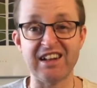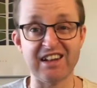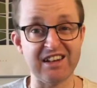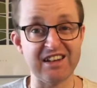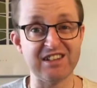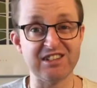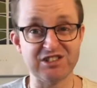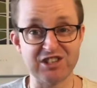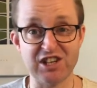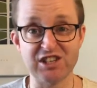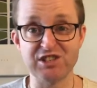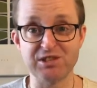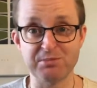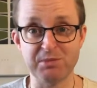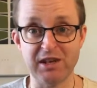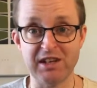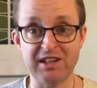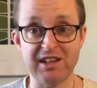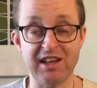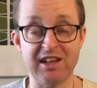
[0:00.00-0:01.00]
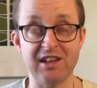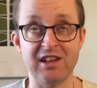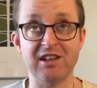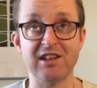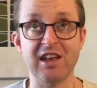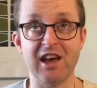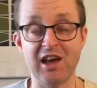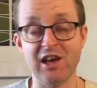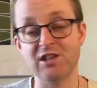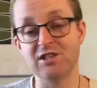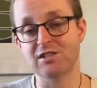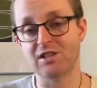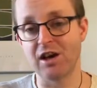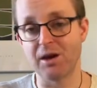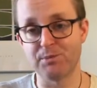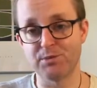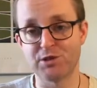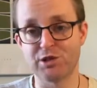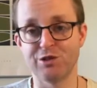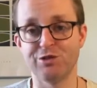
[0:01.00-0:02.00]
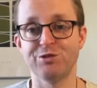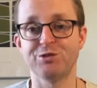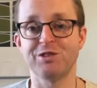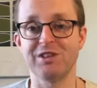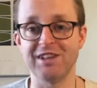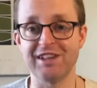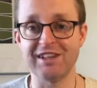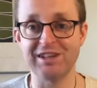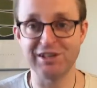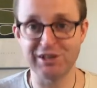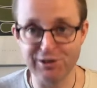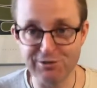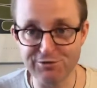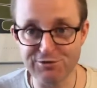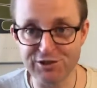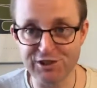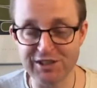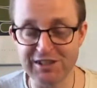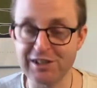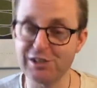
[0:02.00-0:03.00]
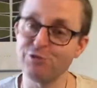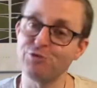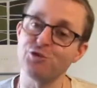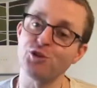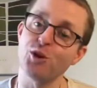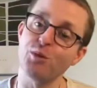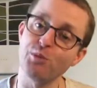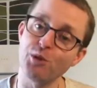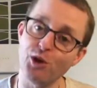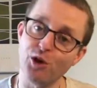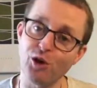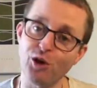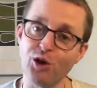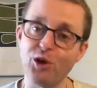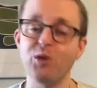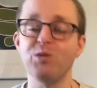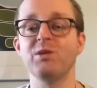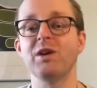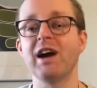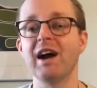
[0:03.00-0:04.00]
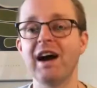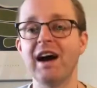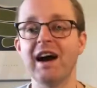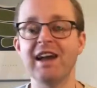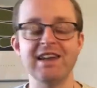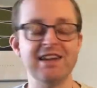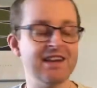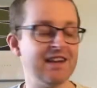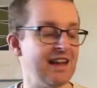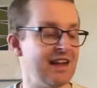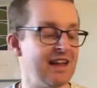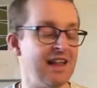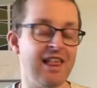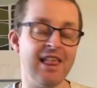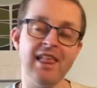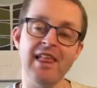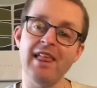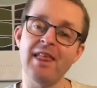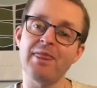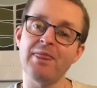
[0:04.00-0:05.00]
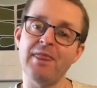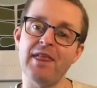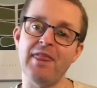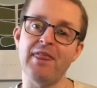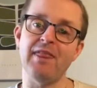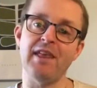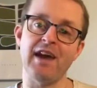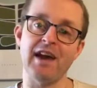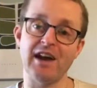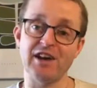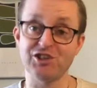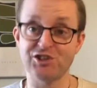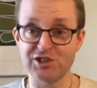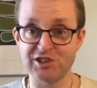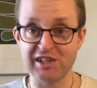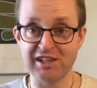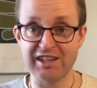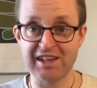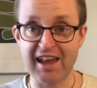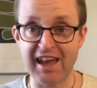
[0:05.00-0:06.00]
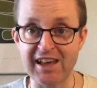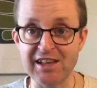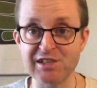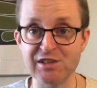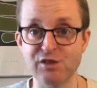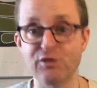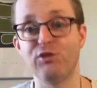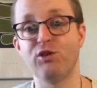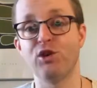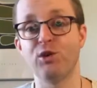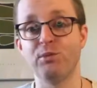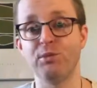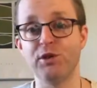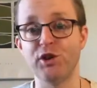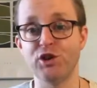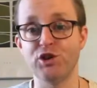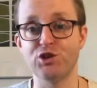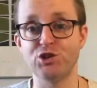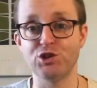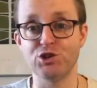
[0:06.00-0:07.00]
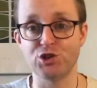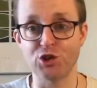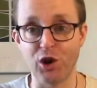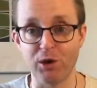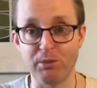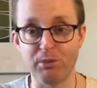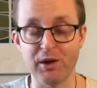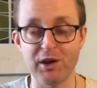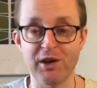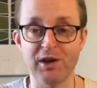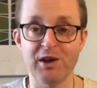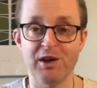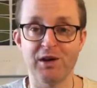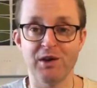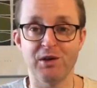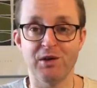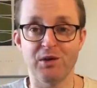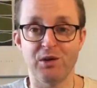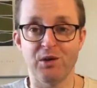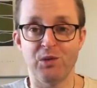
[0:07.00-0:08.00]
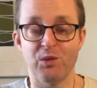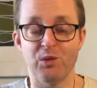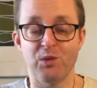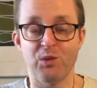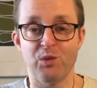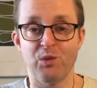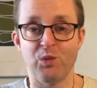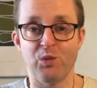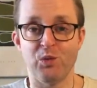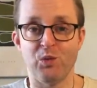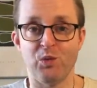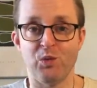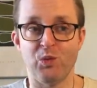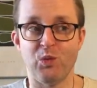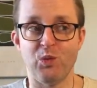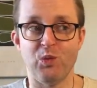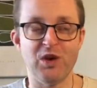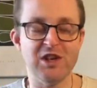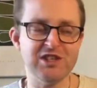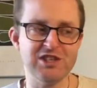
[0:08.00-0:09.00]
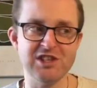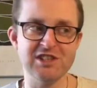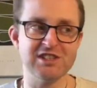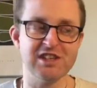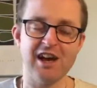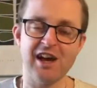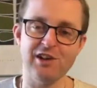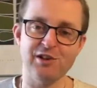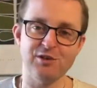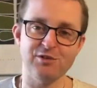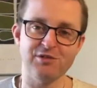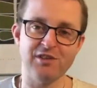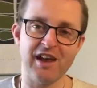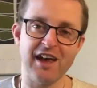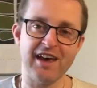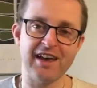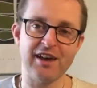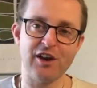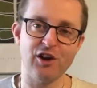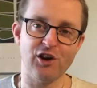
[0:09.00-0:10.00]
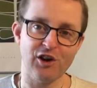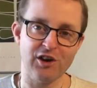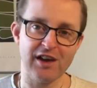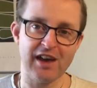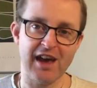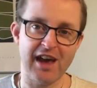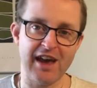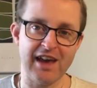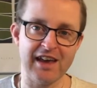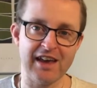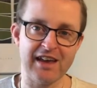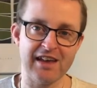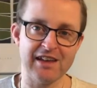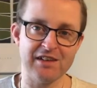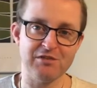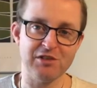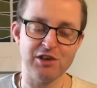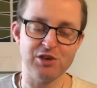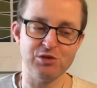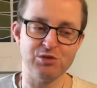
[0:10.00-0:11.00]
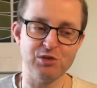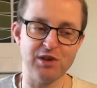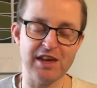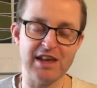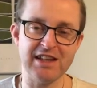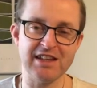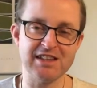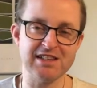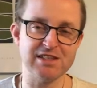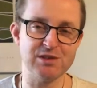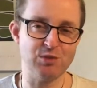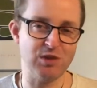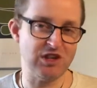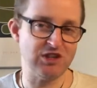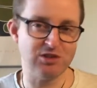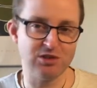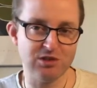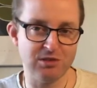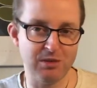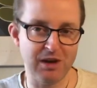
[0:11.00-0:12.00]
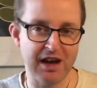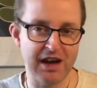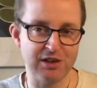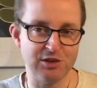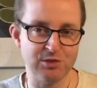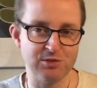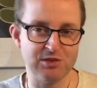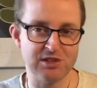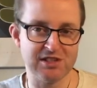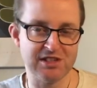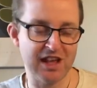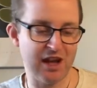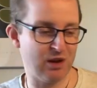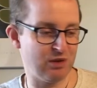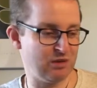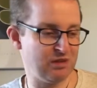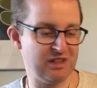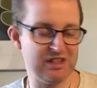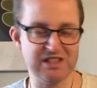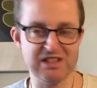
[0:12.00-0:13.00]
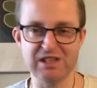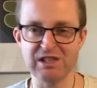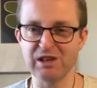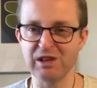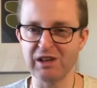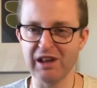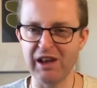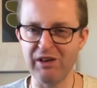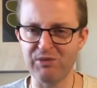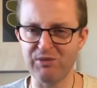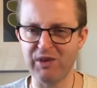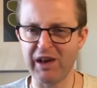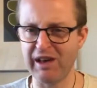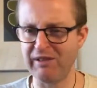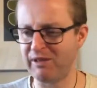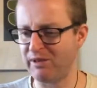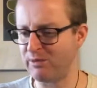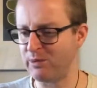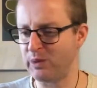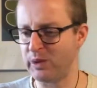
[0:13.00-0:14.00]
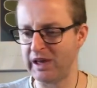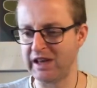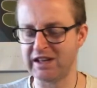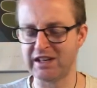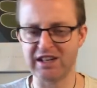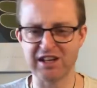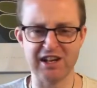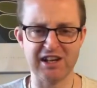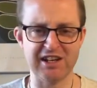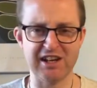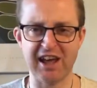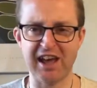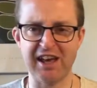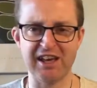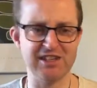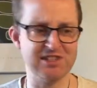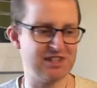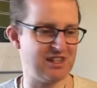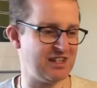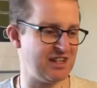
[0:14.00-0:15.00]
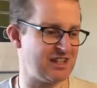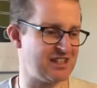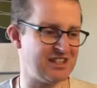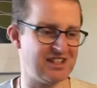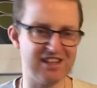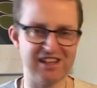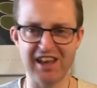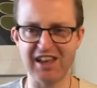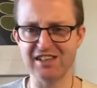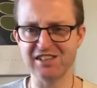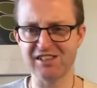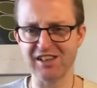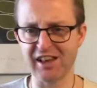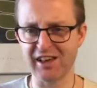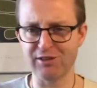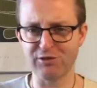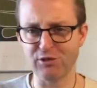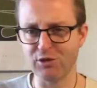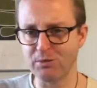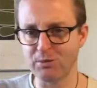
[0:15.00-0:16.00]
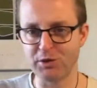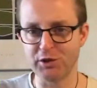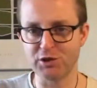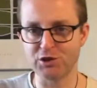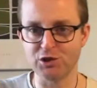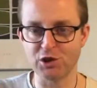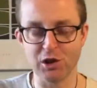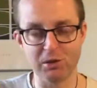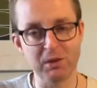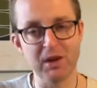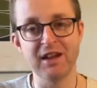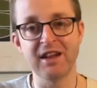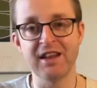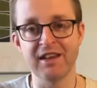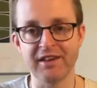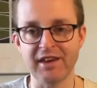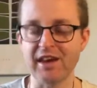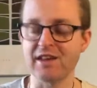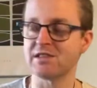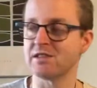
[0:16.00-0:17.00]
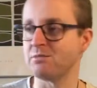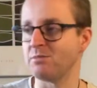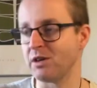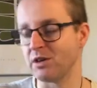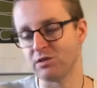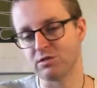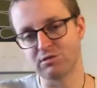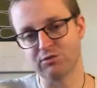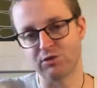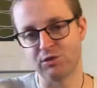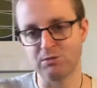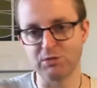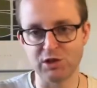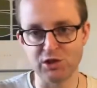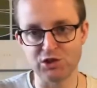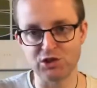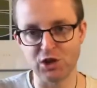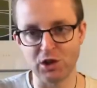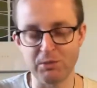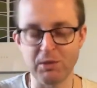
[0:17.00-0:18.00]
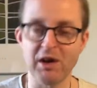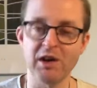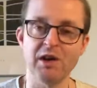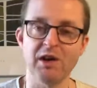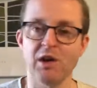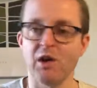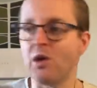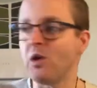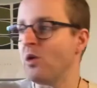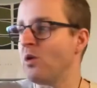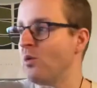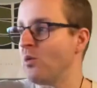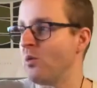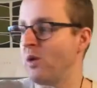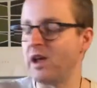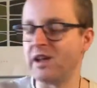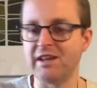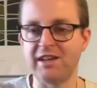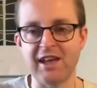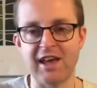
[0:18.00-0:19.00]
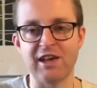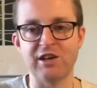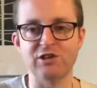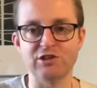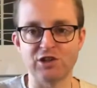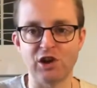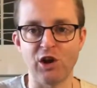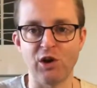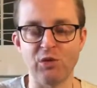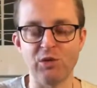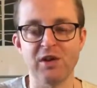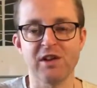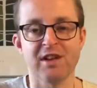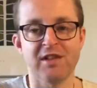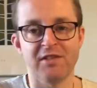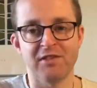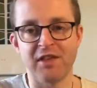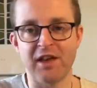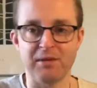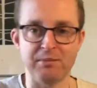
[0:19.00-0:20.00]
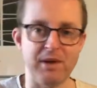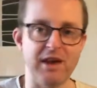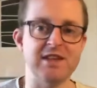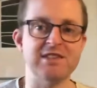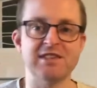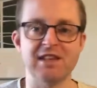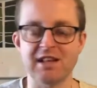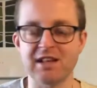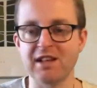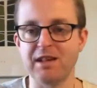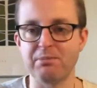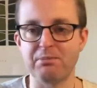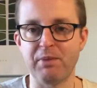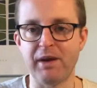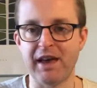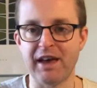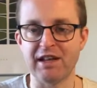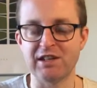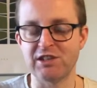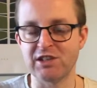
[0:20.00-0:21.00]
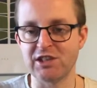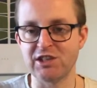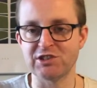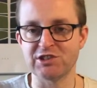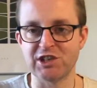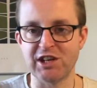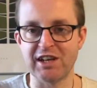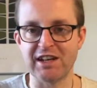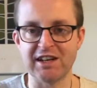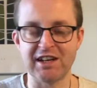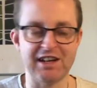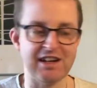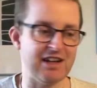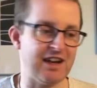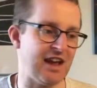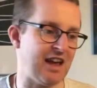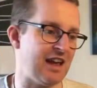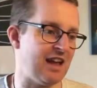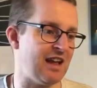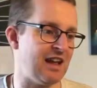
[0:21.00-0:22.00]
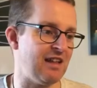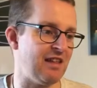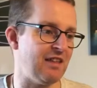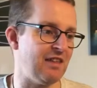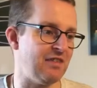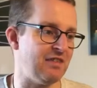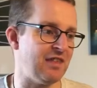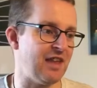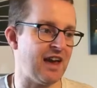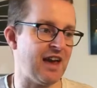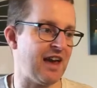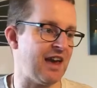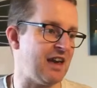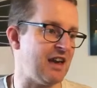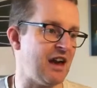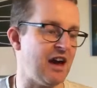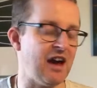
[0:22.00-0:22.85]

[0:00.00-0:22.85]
trust me, they taste absolutely different from your own garden than they actually taste from the shop, which is kind of like, okay, when you eat sweet tomatoes, it's like, oh, this is gonna have a weird taste, it doesn't taste like from the shop. Yes, because from the shop, when they grow, they basically pick the green and they